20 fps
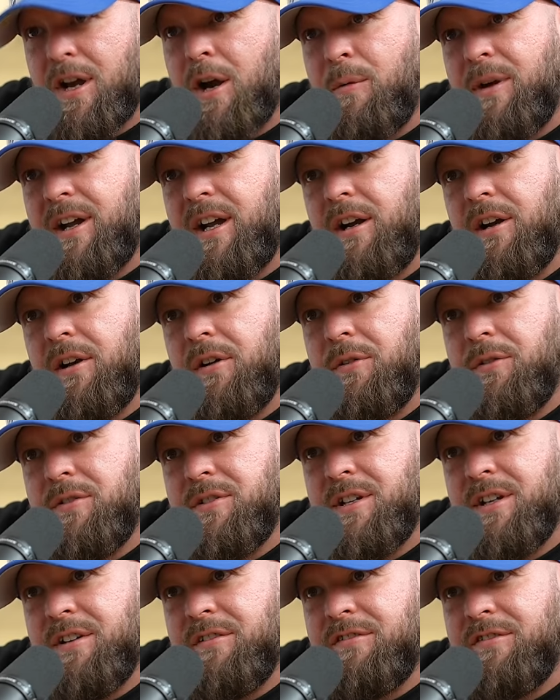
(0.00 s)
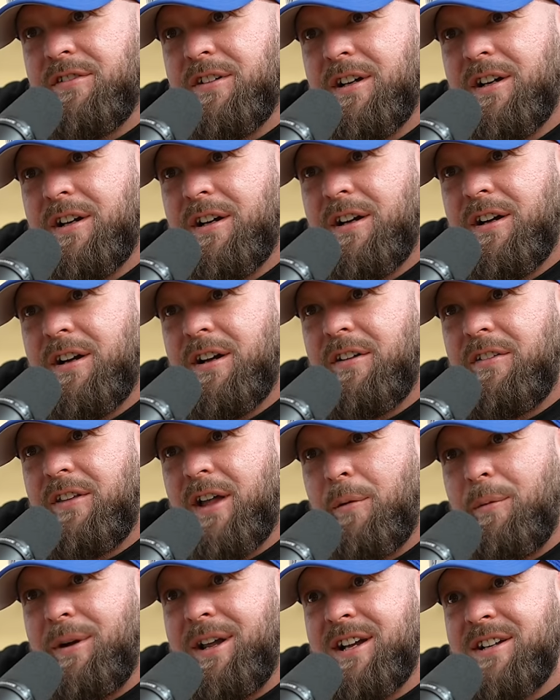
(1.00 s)
so inclusive
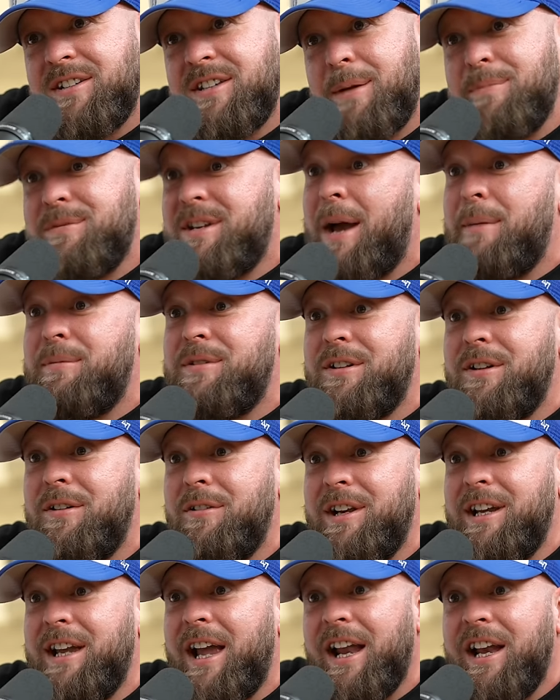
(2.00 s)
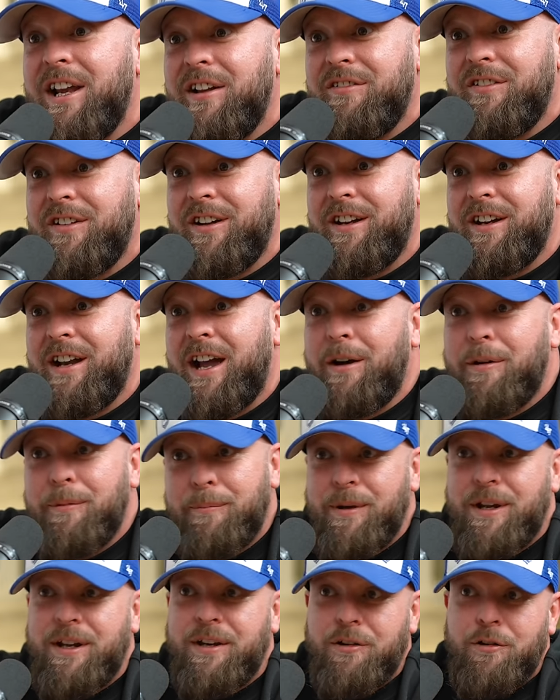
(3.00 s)
that we accept absolutely anything now,
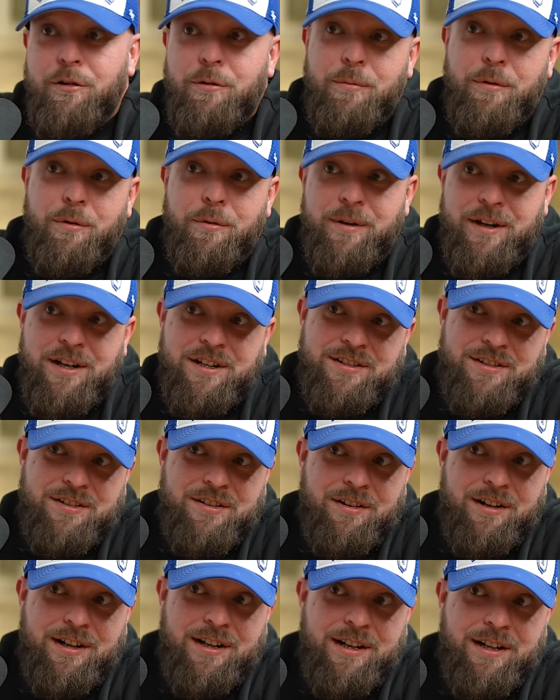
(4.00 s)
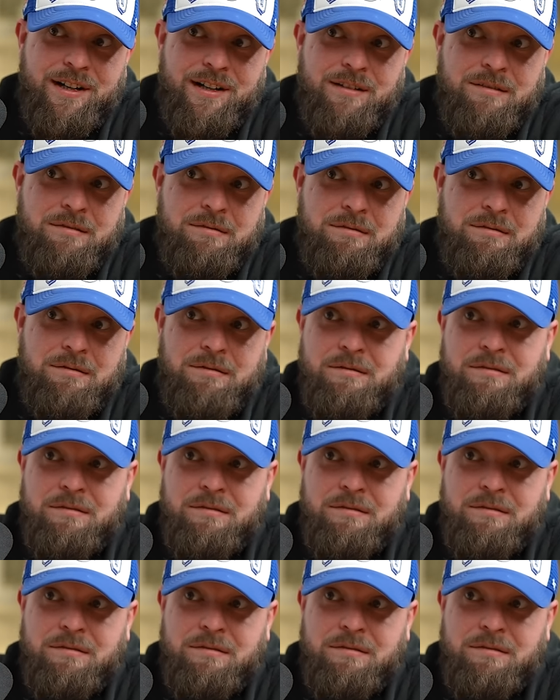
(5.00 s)
and being normal is slightly